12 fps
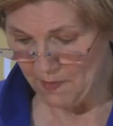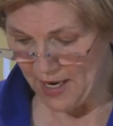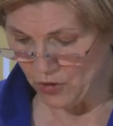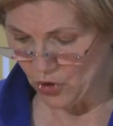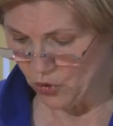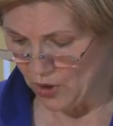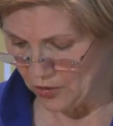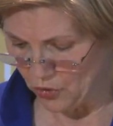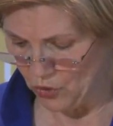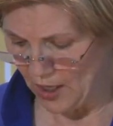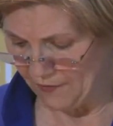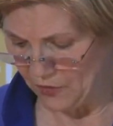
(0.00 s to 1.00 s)
met truck
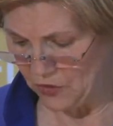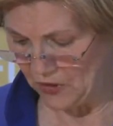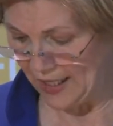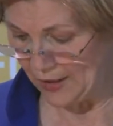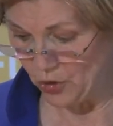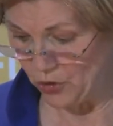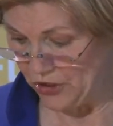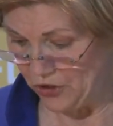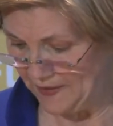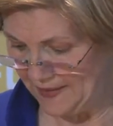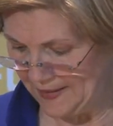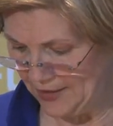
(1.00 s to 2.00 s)
drivers,
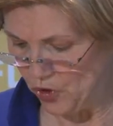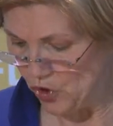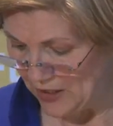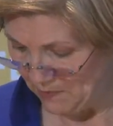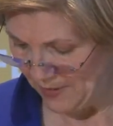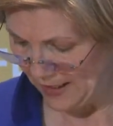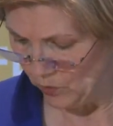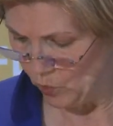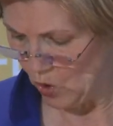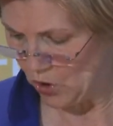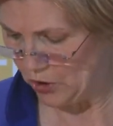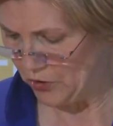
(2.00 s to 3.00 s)
electricians and sheet metal
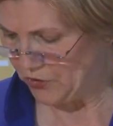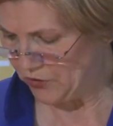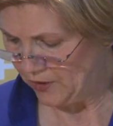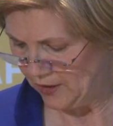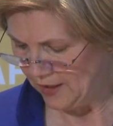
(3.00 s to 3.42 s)
workers,